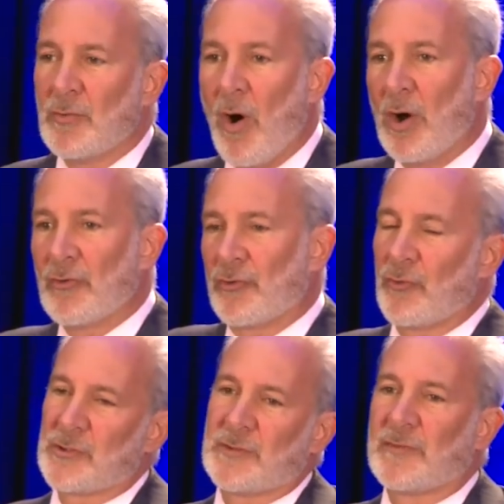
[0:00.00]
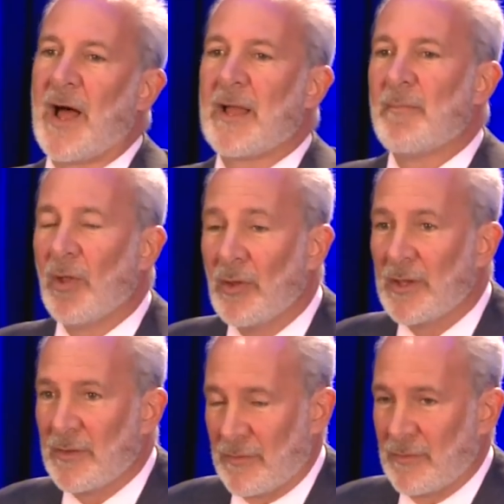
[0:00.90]
to all sorts of
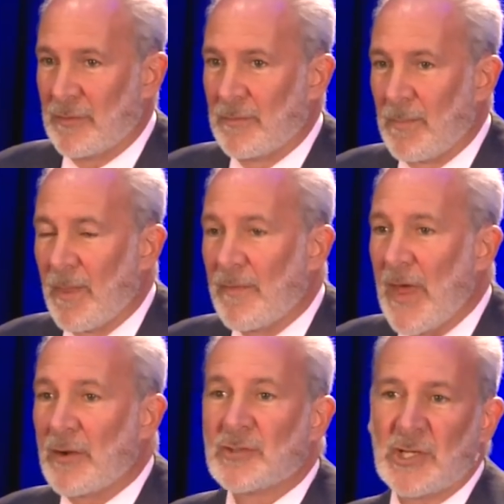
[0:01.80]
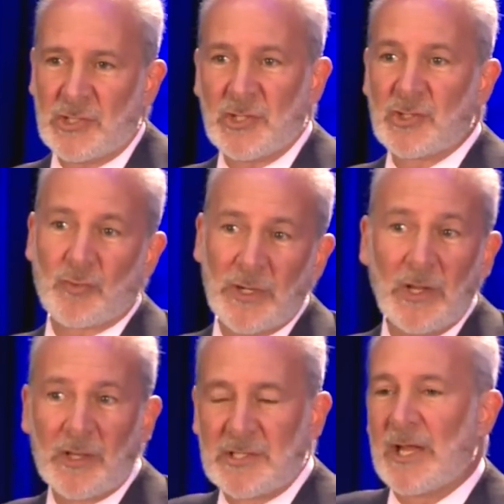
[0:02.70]
liabilities that are just as
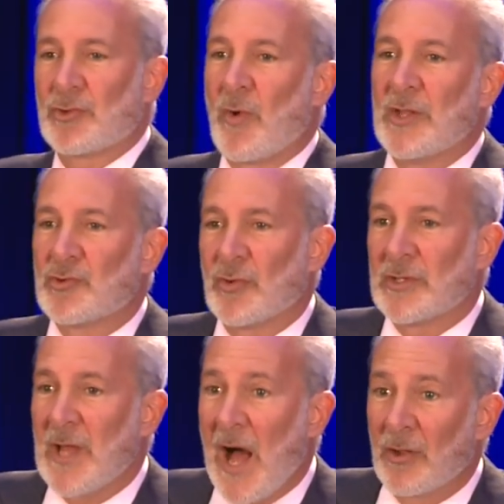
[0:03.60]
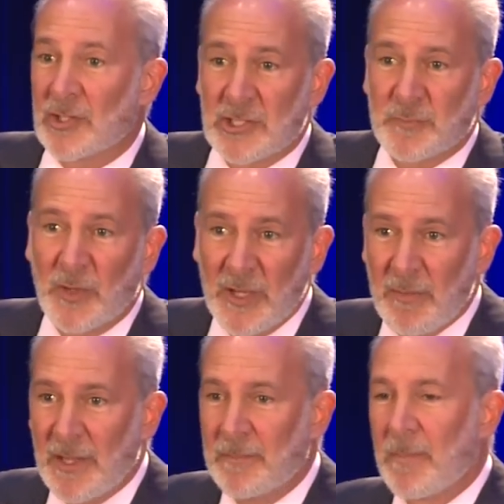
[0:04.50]
real as that $20 trillion. Because believe
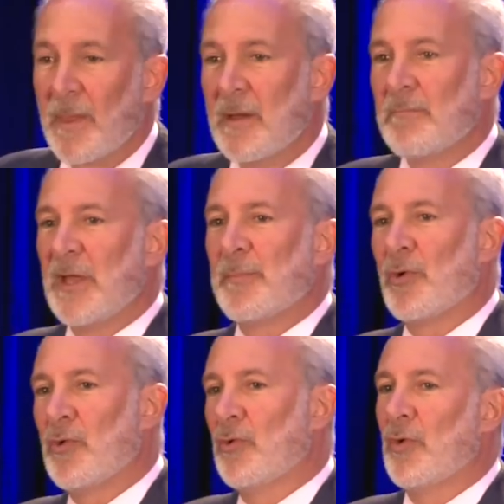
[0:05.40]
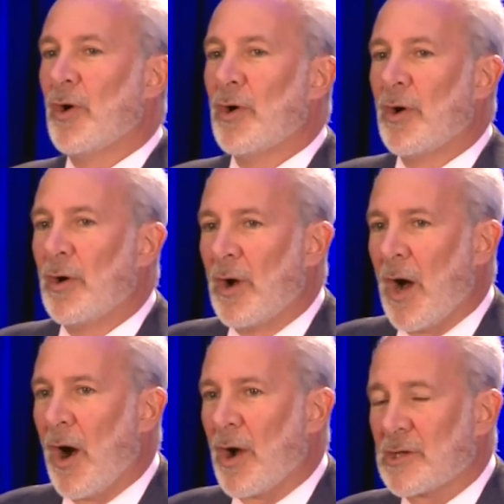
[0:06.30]
me, people who
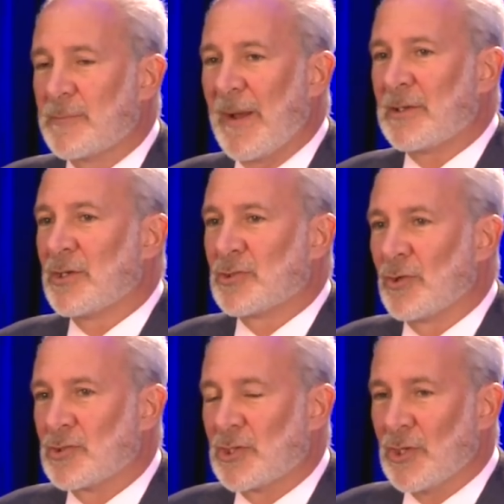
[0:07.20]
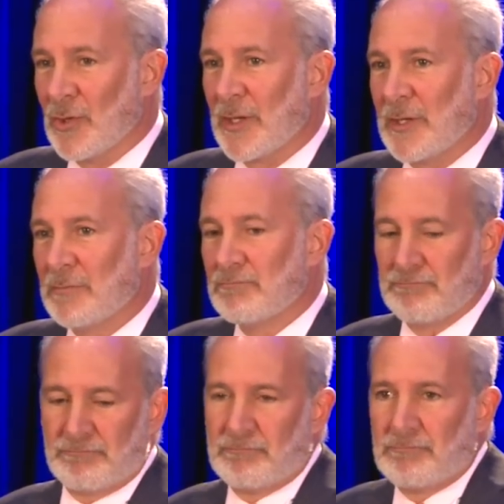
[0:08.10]
are expecting Social Security,
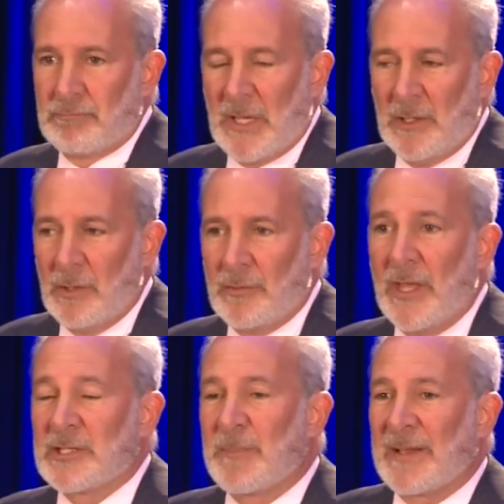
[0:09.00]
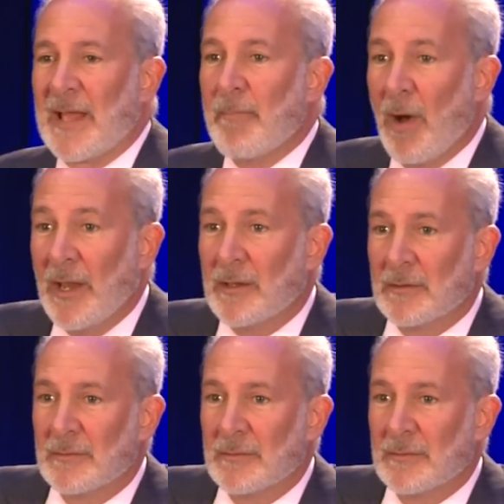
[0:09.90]
they, you know, they expect that money.